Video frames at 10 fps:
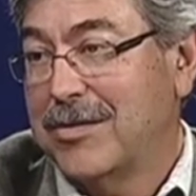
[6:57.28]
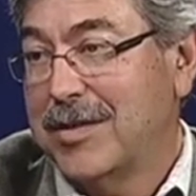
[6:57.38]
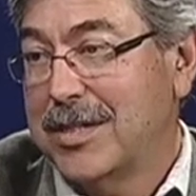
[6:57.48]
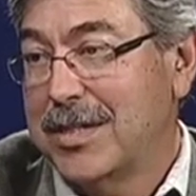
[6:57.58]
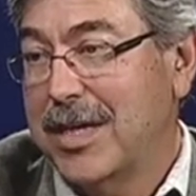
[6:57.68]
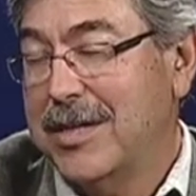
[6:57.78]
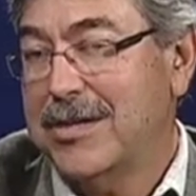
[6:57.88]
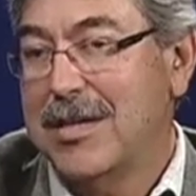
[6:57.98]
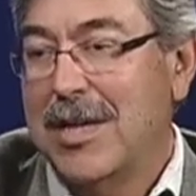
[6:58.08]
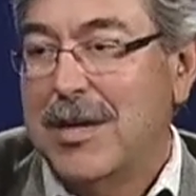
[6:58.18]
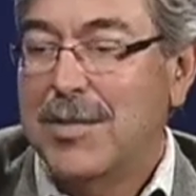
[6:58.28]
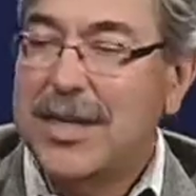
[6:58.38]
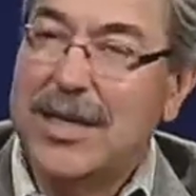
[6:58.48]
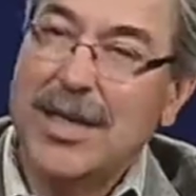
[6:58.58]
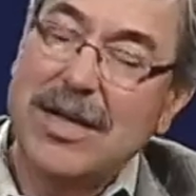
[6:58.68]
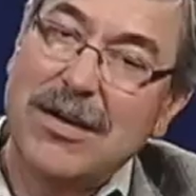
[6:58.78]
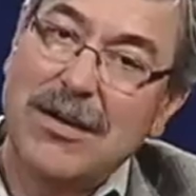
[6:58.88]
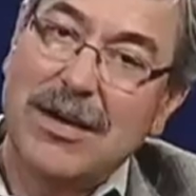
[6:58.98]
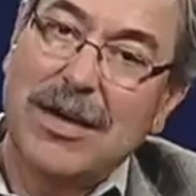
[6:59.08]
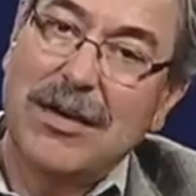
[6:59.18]
education. But again,
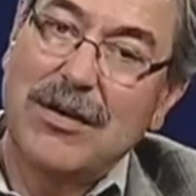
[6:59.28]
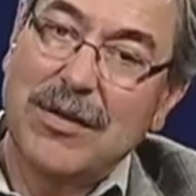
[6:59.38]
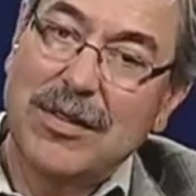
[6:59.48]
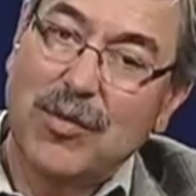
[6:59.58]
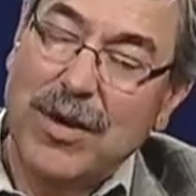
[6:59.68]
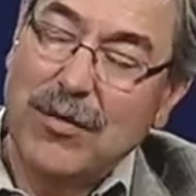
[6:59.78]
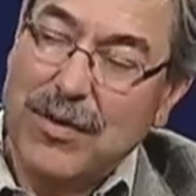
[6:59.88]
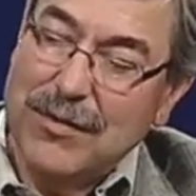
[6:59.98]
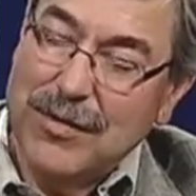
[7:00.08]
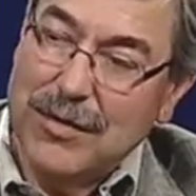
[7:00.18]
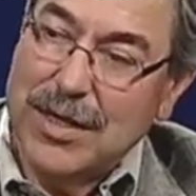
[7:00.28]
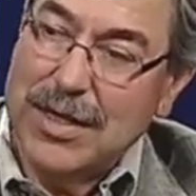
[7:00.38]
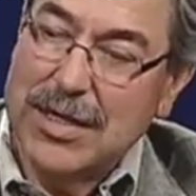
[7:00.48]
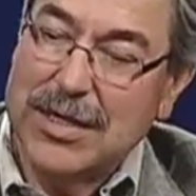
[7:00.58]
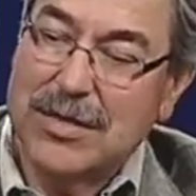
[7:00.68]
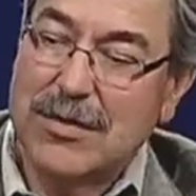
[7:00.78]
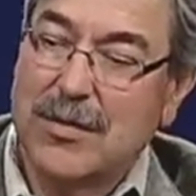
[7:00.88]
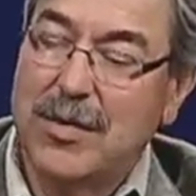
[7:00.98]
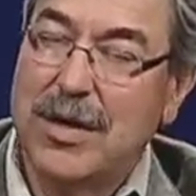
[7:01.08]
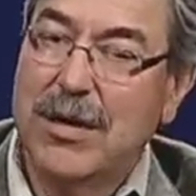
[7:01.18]
the way we view it is
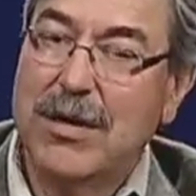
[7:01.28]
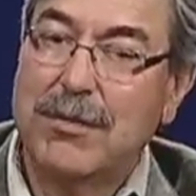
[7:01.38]
we are